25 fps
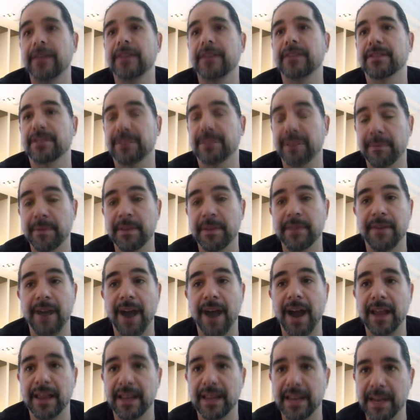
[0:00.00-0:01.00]
some of the
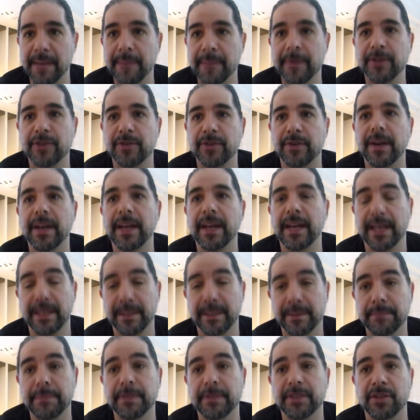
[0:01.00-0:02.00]
violent imagery
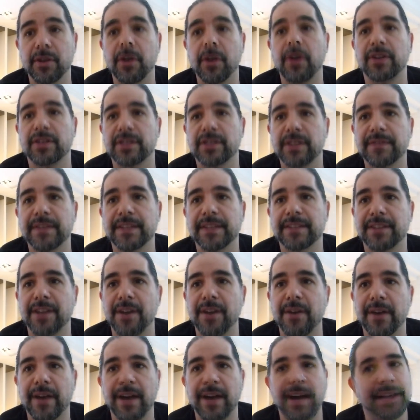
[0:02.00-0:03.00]
and bizarre stuff that's
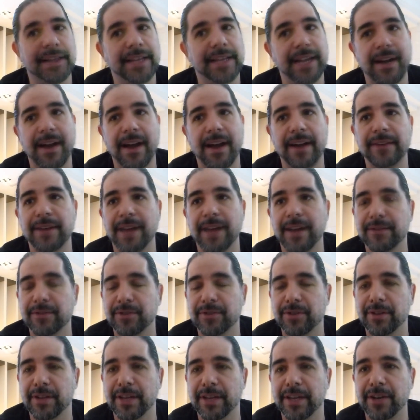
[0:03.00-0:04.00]
going on there, I'd
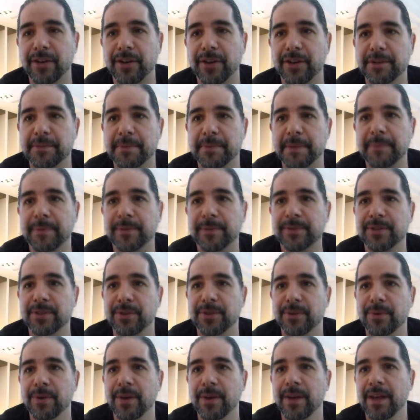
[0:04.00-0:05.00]
certainly encourage people
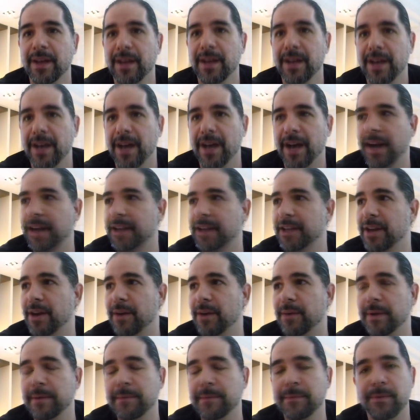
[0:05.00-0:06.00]
to
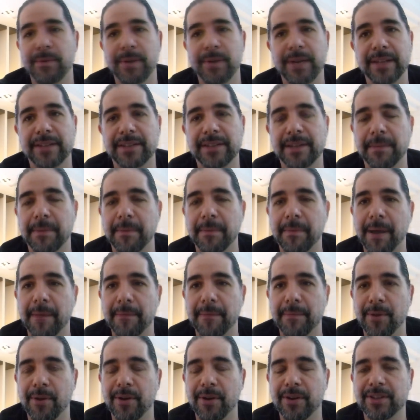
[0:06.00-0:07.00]
read some of my
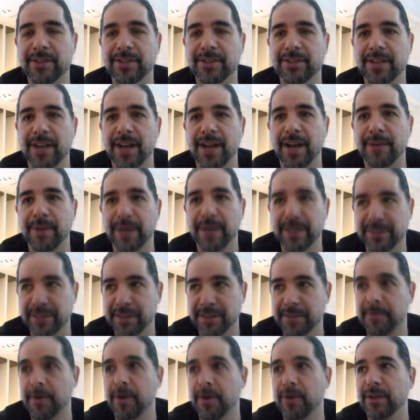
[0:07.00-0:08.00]
books. Rates of
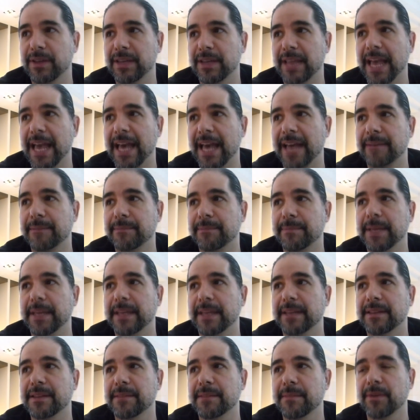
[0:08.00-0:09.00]
the Broken Land
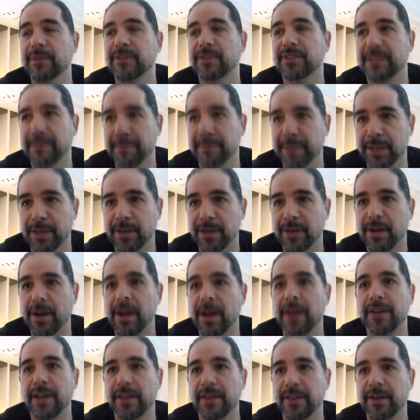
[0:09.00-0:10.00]
being the most similar,
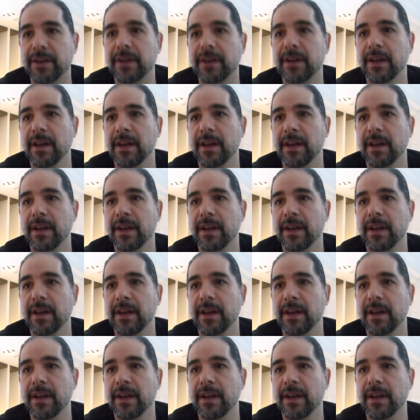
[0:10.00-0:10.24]
another